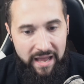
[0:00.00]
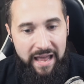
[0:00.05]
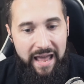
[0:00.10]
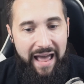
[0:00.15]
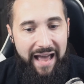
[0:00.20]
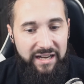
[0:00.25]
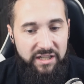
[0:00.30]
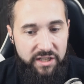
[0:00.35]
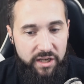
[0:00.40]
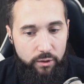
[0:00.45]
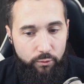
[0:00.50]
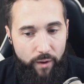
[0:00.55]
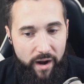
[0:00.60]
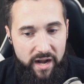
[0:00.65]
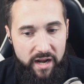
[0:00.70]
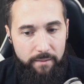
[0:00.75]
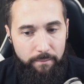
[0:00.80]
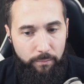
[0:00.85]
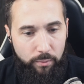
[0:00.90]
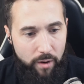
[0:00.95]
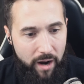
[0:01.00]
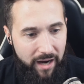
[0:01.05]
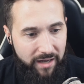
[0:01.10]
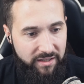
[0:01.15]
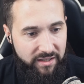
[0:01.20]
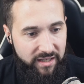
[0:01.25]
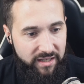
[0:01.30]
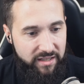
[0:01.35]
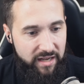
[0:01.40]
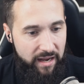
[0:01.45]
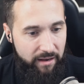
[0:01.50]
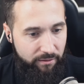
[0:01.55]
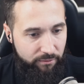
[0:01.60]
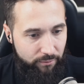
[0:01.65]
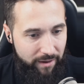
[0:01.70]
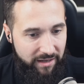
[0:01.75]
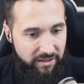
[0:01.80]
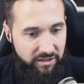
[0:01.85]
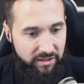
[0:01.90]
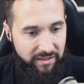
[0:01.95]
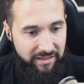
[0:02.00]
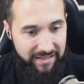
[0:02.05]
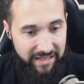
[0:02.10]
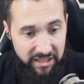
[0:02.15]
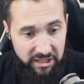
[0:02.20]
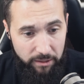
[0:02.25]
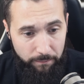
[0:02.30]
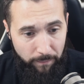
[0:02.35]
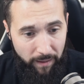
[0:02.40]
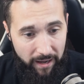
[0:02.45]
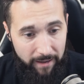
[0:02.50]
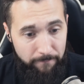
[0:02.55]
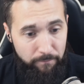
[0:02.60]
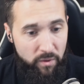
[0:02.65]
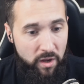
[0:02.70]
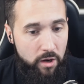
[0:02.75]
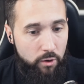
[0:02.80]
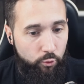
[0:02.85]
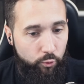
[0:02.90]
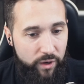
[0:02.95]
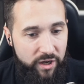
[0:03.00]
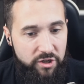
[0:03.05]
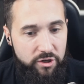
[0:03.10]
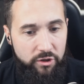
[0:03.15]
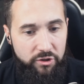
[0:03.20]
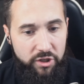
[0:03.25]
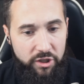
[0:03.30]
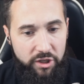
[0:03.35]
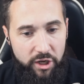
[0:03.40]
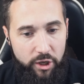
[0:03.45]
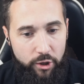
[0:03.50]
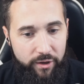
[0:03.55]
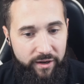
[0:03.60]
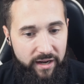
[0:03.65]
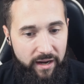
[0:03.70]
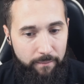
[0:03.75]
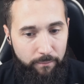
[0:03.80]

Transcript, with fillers: As the Iranian proxies and threats dissipate, regional security and